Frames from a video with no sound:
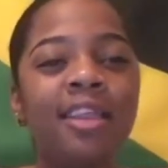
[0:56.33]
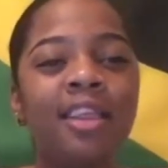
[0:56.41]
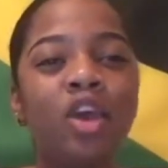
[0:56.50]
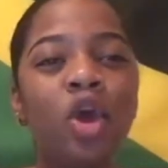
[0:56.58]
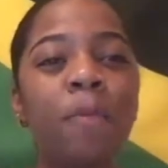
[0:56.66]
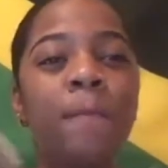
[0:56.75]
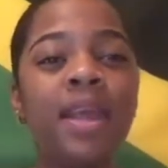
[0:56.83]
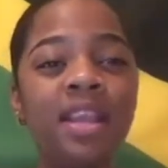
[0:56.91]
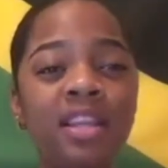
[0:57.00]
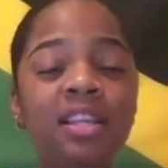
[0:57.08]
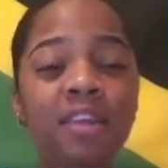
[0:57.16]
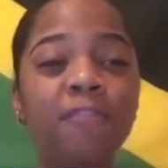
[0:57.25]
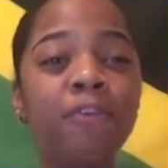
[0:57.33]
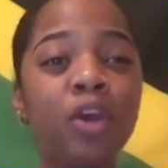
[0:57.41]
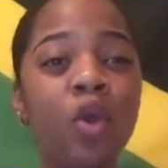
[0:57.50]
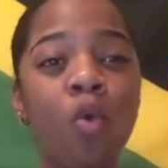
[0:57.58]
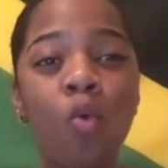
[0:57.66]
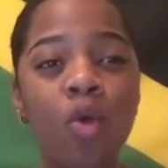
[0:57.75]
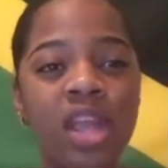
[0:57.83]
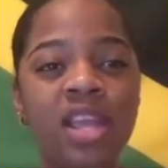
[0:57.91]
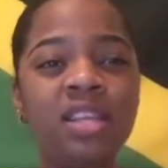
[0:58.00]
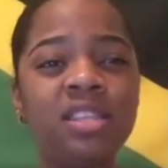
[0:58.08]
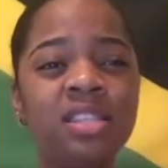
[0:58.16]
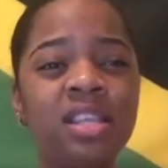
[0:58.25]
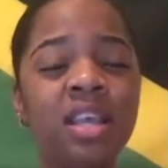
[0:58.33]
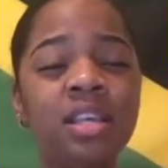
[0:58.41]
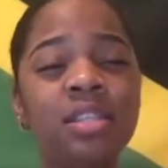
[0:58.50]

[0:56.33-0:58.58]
there are many different ways